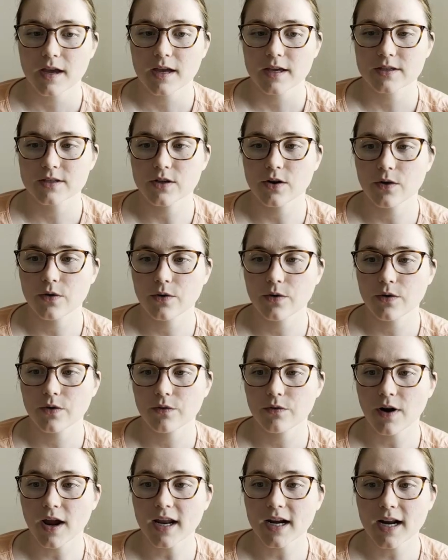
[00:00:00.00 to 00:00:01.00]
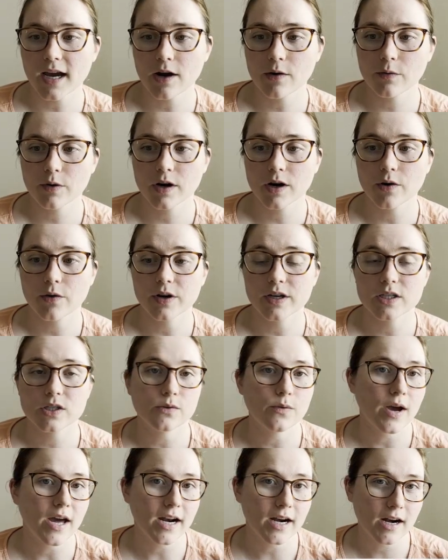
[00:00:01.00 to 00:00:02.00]
So right now we're going to
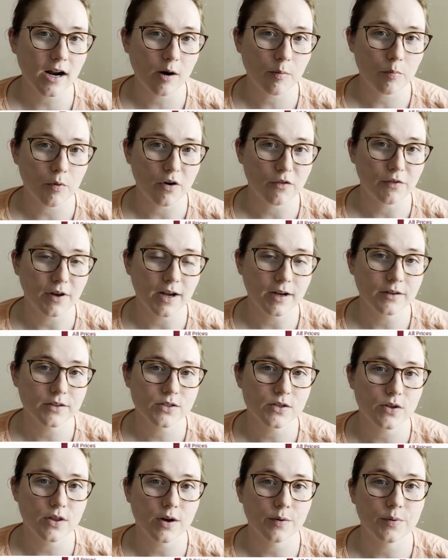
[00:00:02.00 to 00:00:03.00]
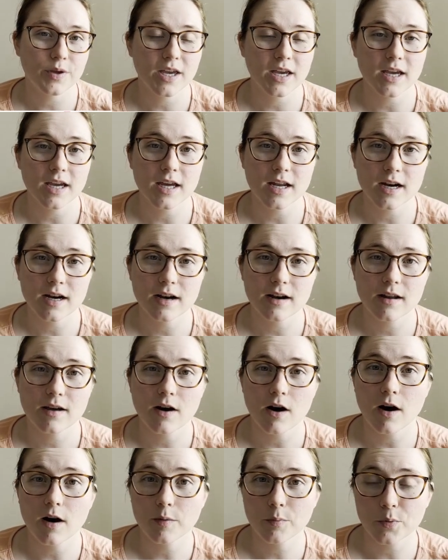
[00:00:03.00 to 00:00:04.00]
edit our profile so that we can get it all